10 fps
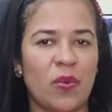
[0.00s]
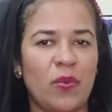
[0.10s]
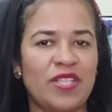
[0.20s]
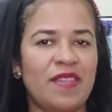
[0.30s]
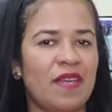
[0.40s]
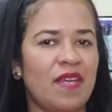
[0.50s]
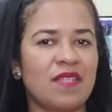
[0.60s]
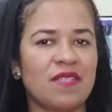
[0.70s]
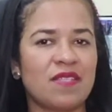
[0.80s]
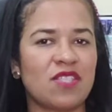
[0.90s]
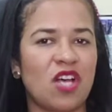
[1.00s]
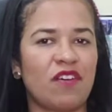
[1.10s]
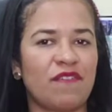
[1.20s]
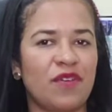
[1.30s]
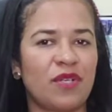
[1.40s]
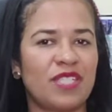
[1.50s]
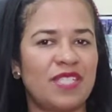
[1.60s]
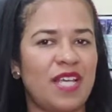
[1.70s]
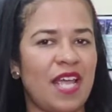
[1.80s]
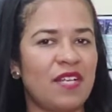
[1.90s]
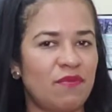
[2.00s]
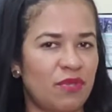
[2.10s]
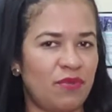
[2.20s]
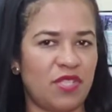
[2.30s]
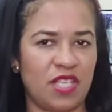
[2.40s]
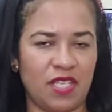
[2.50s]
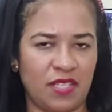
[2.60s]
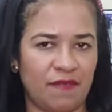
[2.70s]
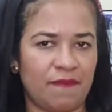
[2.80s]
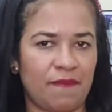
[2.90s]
with things of your daily routine.